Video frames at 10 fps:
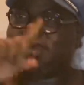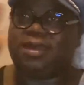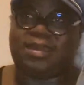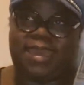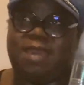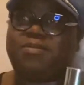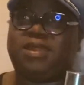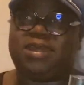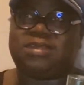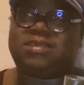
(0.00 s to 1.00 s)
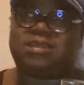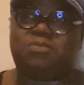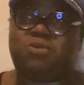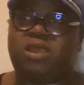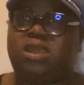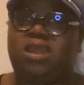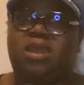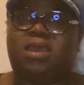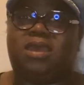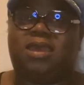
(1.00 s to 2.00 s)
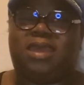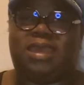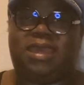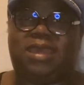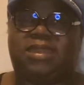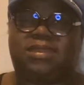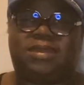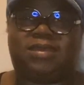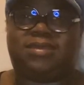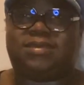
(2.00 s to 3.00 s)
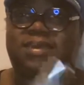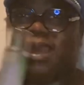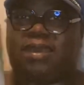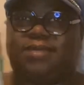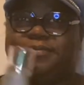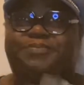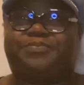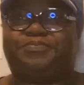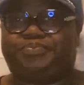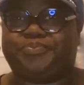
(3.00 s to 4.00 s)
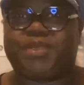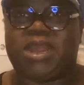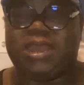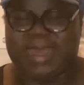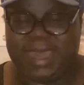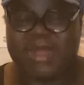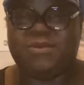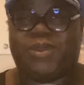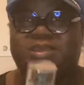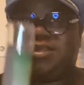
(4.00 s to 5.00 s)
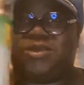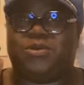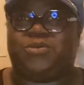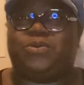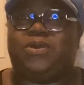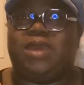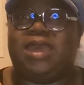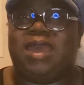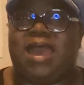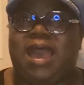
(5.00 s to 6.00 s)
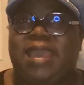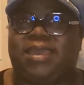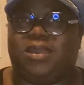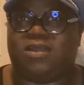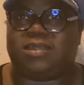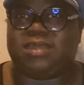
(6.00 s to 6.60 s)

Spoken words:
a cabinet somewhere. And yeah, anyway, so I got